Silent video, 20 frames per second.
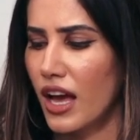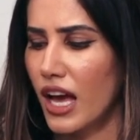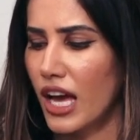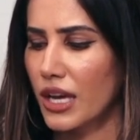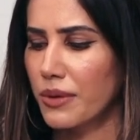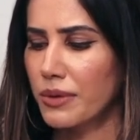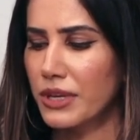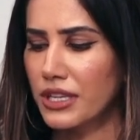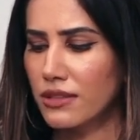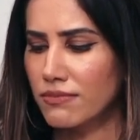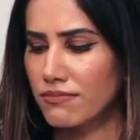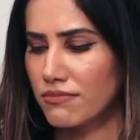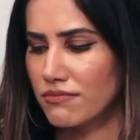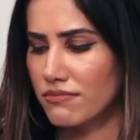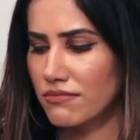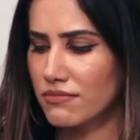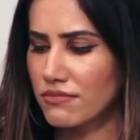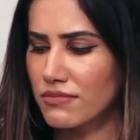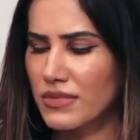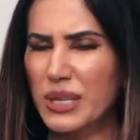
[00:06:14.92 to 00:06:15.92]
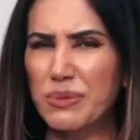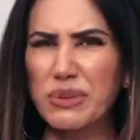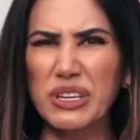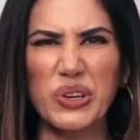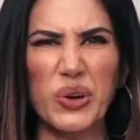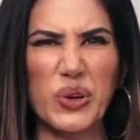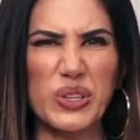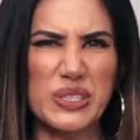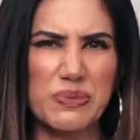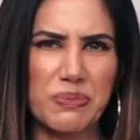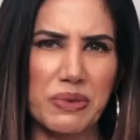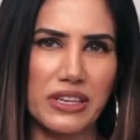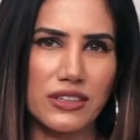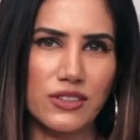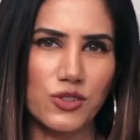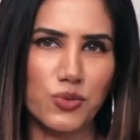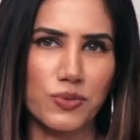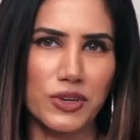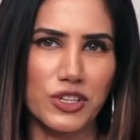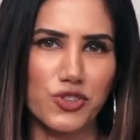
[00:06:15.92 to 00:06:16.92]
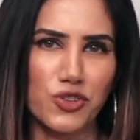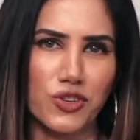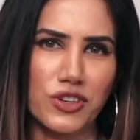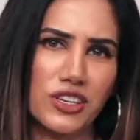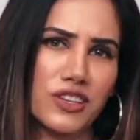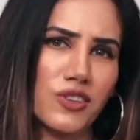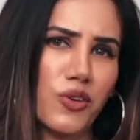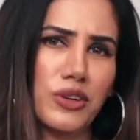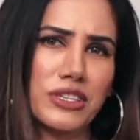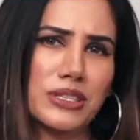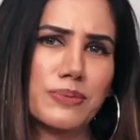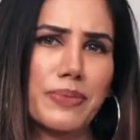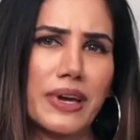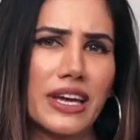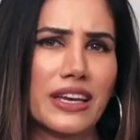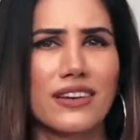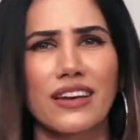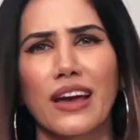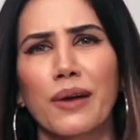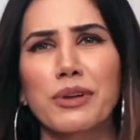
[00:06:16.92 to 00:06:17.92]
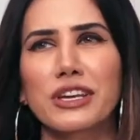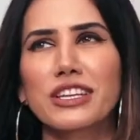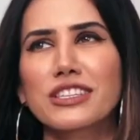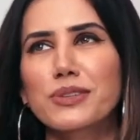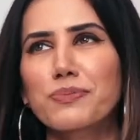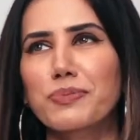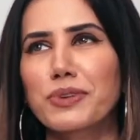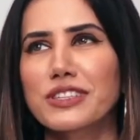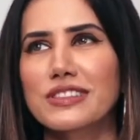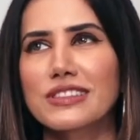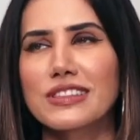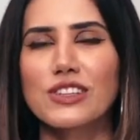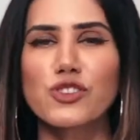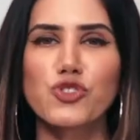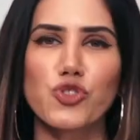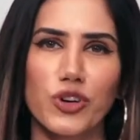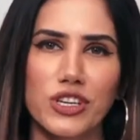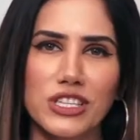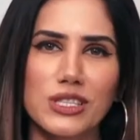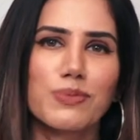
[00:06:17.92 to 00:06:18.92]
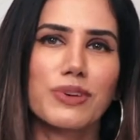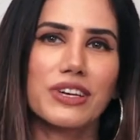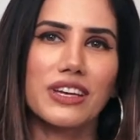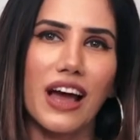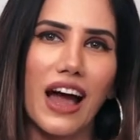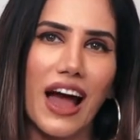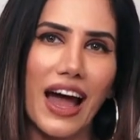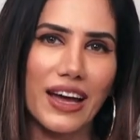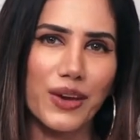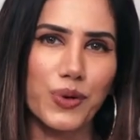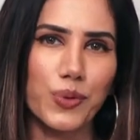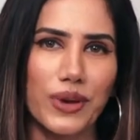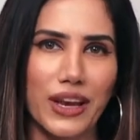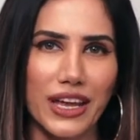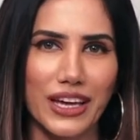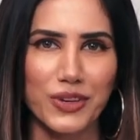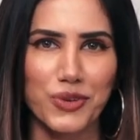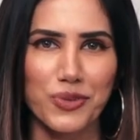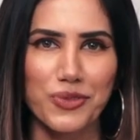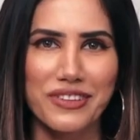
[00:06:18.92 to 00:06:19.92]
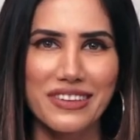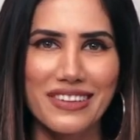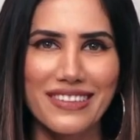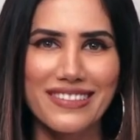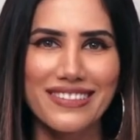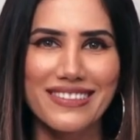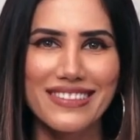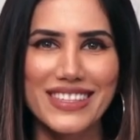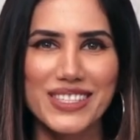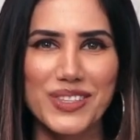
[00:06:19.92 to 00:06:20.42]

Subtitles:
I mean, maybe not spend too much on it, or spend. I mean, it's a personal choice, but I don't like doing it.